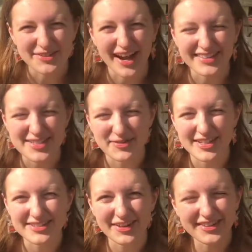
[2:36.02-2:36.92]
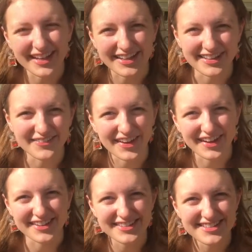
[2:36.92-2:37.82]
we're at this place called Lely
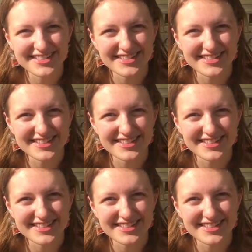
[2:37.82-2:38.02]
Bells.